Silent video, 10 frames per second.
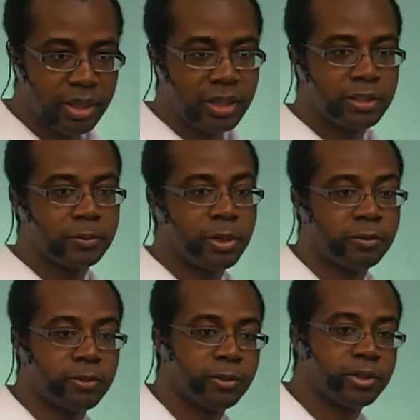And
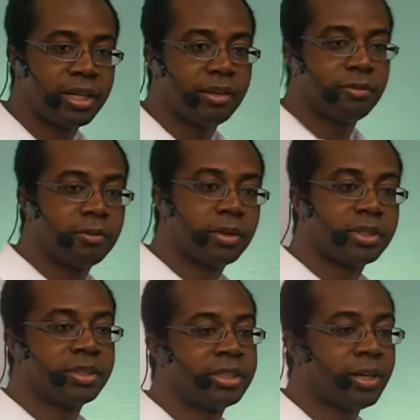smartphones have
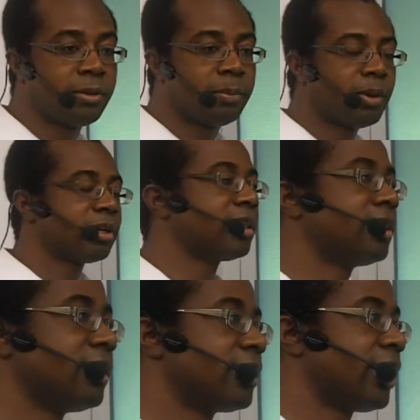dealt a part
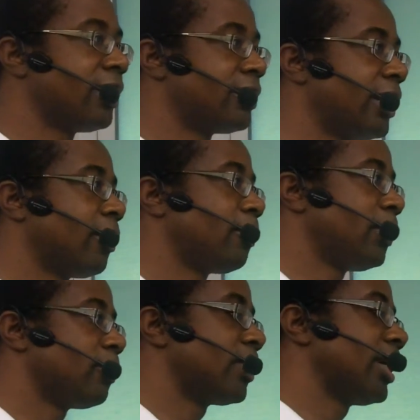in this, as now
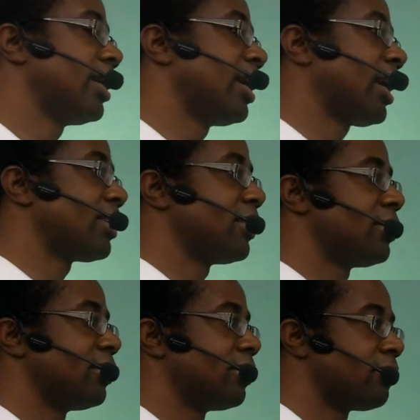people can
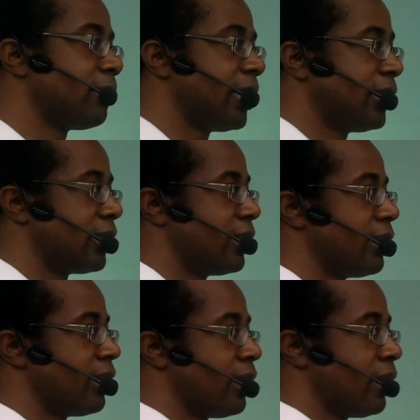access this information